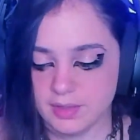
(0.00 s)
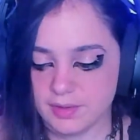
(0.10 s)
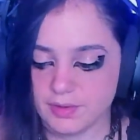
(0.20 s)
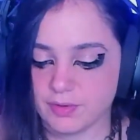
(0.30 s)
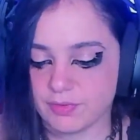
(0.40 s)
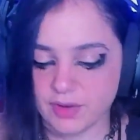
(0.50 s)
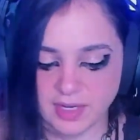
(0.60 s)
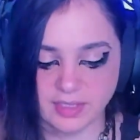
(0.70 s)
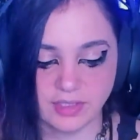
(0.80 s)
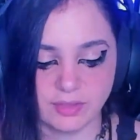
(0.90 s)
your
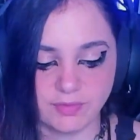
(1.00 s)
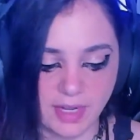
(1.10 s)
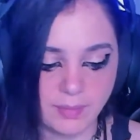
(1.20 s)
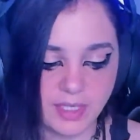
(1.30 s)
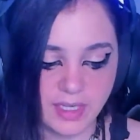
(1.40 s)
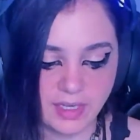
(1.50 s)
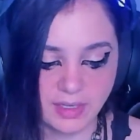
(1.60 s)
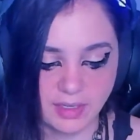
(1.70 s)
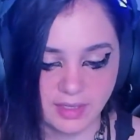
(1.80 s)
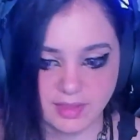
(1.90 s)
friends, your family,
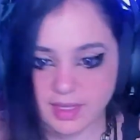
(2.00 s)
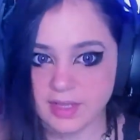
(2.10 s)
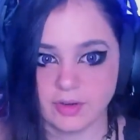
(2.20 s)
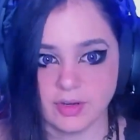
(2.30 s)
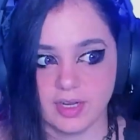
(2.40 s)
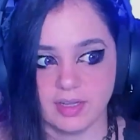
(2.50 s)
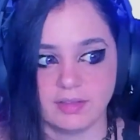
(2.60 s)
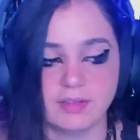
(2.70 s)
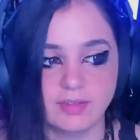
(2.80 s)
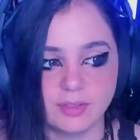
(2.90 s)
the internet,
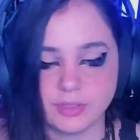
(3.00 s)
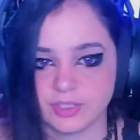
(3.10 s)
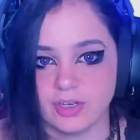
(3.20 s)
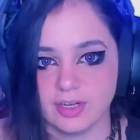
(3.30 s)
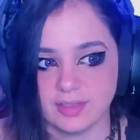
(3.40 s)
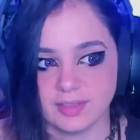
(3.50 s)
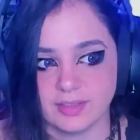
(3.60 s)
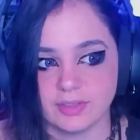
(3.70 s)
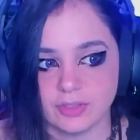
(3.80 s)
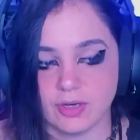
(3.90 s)
those are not
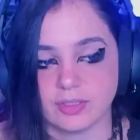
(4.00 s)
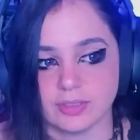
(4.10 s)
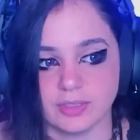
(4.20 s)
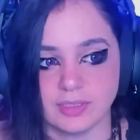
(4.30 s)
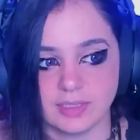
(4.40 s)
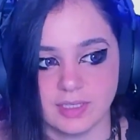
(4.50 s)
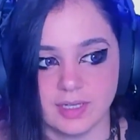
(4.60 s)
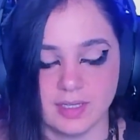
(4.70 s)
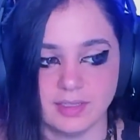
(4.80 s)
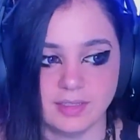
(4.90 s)
doctors,
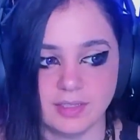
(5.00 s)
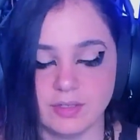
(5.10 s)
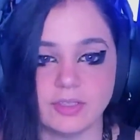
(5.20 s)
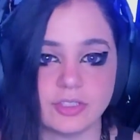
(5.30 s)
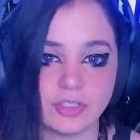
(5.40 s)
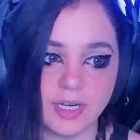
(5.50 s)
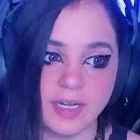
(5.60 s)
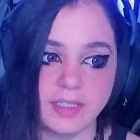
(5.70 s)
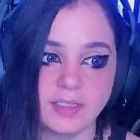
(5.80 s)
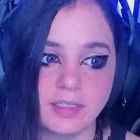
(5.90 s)
and they're not
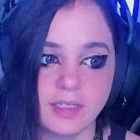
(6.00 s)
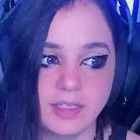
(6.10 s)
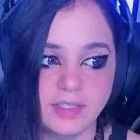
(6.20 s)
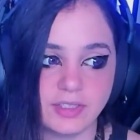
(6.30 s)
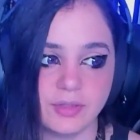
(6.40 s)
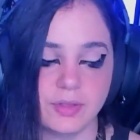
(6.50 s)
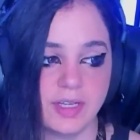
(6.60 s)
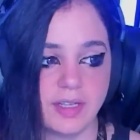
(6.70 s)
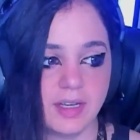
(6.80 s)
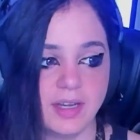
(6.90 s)
trained. So
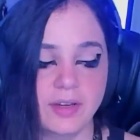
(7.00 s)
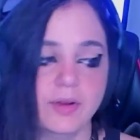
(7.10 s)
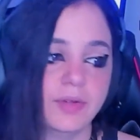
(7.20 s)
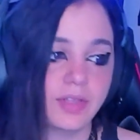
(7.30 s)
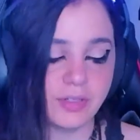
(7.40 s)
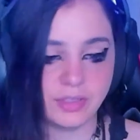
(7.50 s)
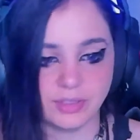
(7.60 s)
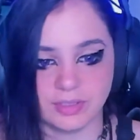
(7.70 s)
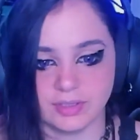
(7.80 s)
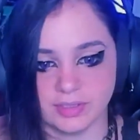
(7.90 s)
like, I know
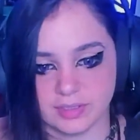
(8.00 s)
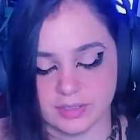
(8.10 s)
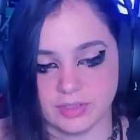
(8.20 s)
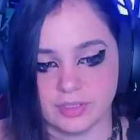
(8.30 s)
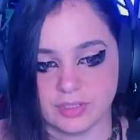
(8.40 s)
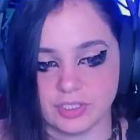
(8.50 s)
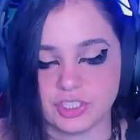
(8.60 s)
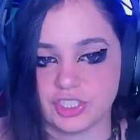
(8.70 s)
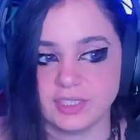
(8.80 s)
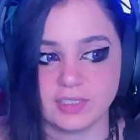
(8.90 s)
there's
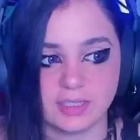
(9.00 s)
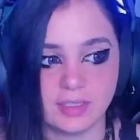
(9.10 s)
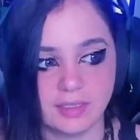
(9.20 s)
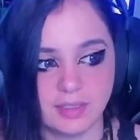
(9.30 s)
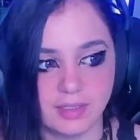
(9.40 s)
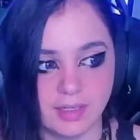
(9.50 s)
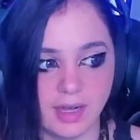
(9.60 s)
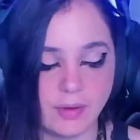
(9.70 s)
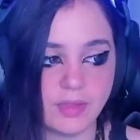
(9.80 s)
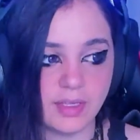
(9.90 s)
shit
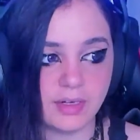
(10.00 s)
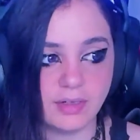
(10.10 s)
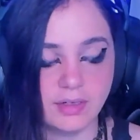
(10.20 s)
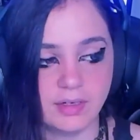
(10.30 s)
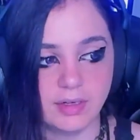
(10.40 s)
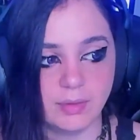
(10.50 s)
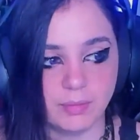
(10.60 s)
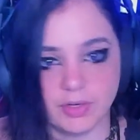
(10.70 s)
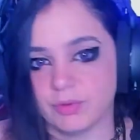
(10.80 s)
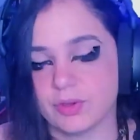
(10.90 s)
out there,
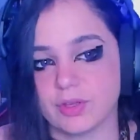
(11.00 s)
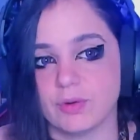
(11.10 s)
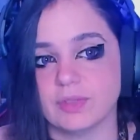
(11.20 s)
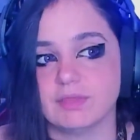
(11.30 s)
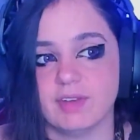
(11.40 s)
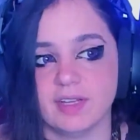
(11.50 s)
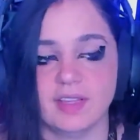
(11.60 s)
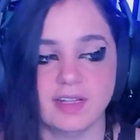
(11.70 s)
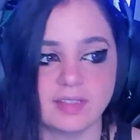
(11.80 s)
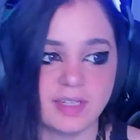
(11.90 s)
but you can always find
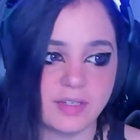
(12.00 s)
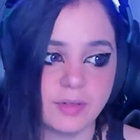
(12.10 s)
that